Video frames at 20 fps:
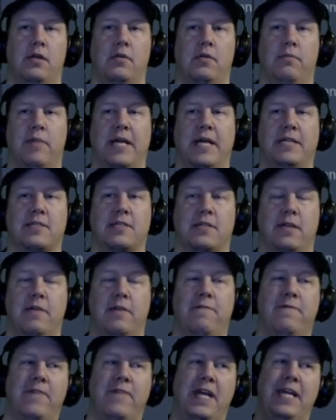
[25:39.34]
basically
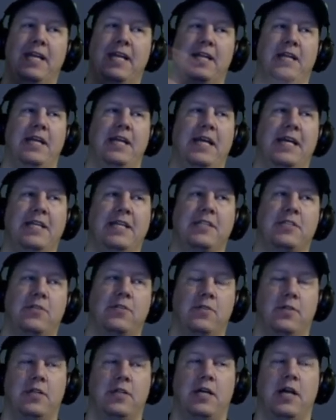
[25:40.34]
feed it
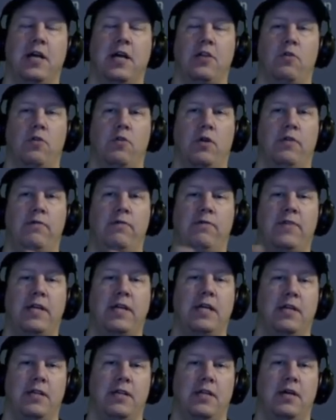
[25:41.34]
into the other one
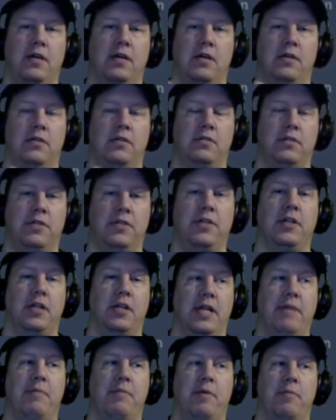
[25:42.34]
via the the
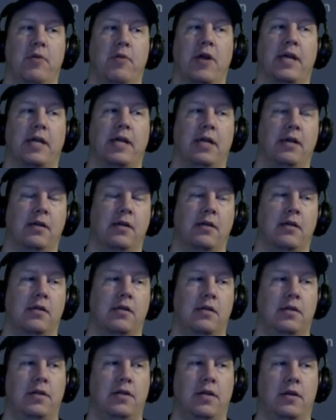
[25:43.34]
limit breaking
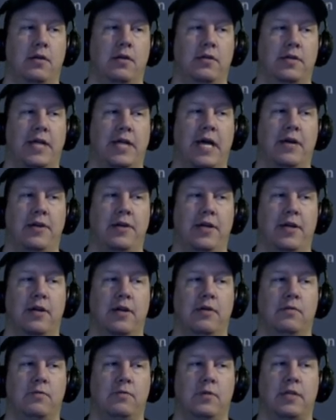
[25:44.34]
you know, down
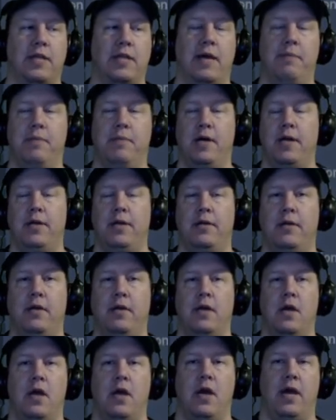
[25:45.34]
here with that button,
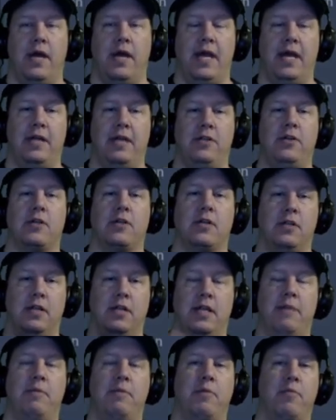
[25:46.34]
and you can
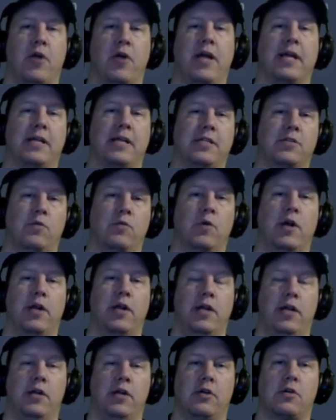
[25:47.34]
limit break it to where
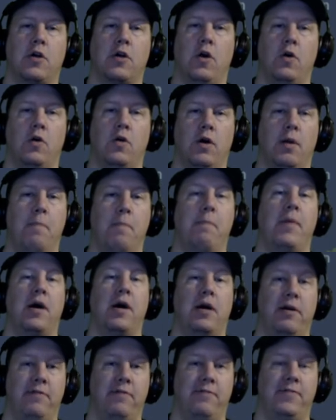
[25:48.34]
it'll go
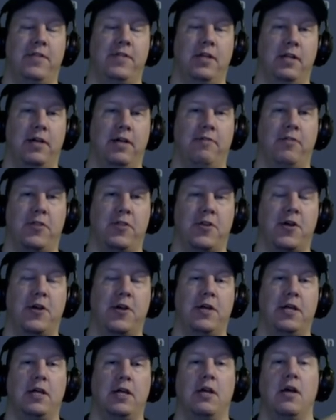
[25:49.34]
above the level
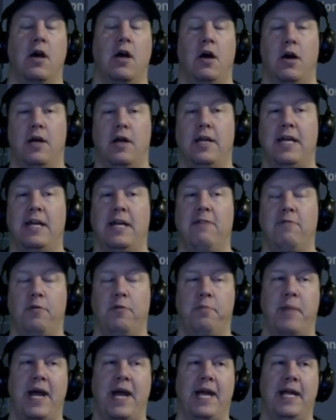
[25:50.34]
30. On
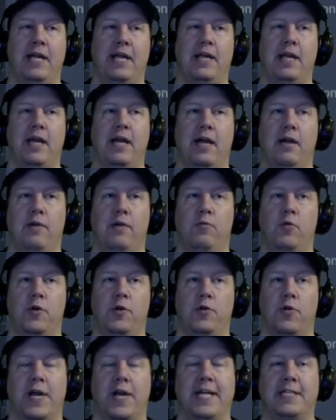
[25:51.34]
Evil Bane, it
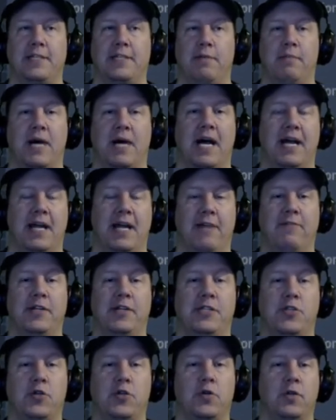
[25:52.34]
would raise it by
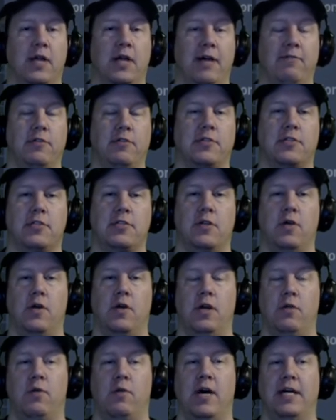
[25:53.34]
every two levels, so
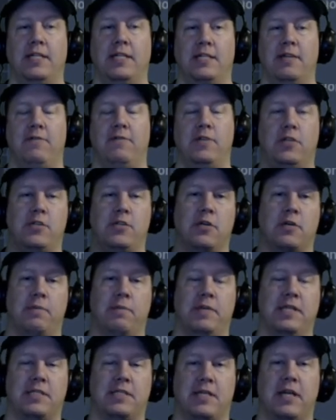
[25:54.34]
otherwise if you took a
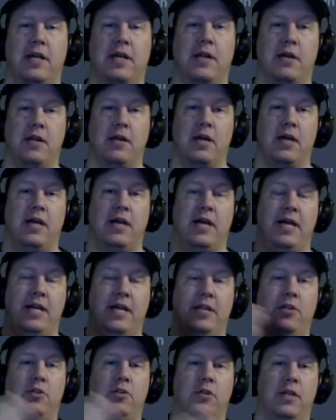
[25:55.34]
piece of gear
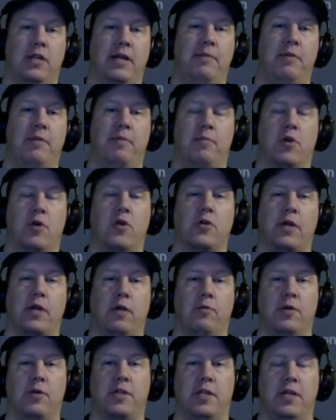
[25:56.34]
and you limit broke
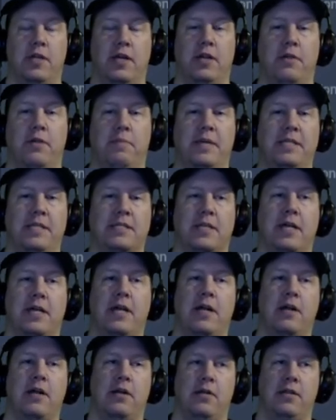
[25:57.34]
it with another piece of
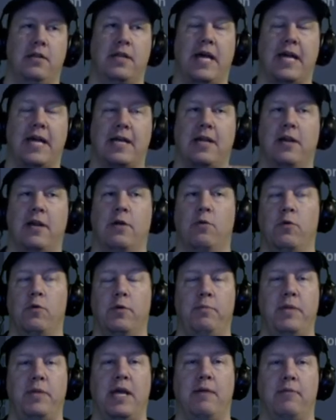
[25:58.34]
gear, that gear
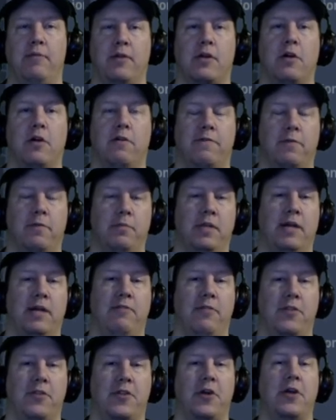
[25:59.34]
would be able to go from
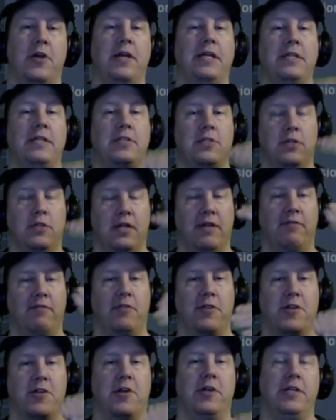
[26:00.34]
level 30 to level
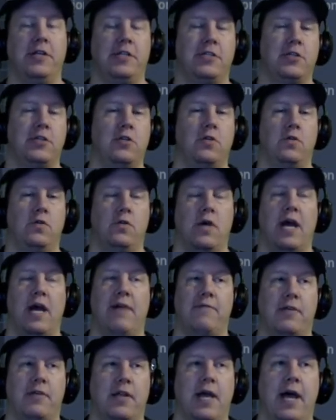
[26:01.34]
32
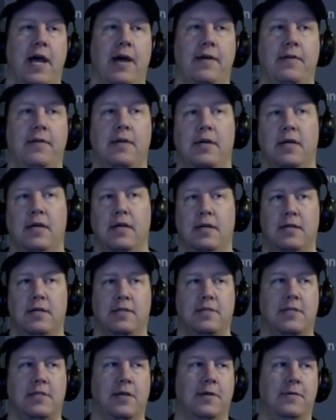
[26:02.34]
after that.
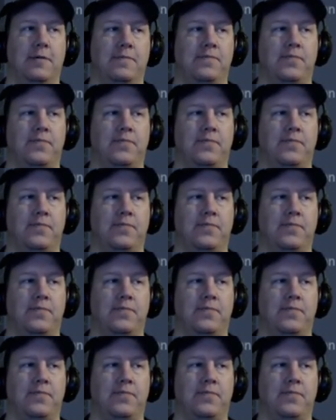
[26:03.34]
So